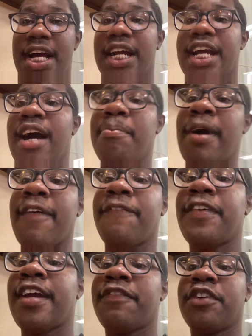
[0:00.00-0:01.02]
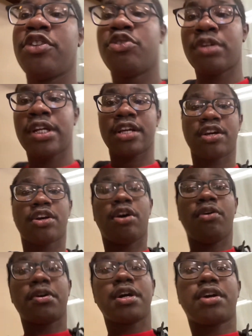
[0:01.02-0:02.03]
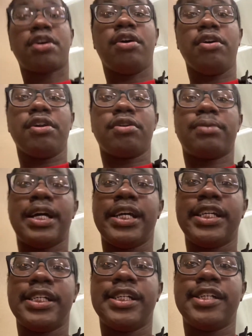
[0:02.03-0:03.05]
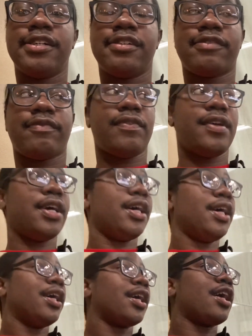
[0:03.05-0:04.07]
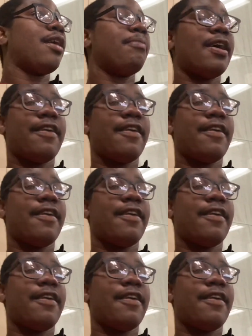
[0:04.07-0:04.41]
Got my favorite drink, Coca-Cola, right here. Y'all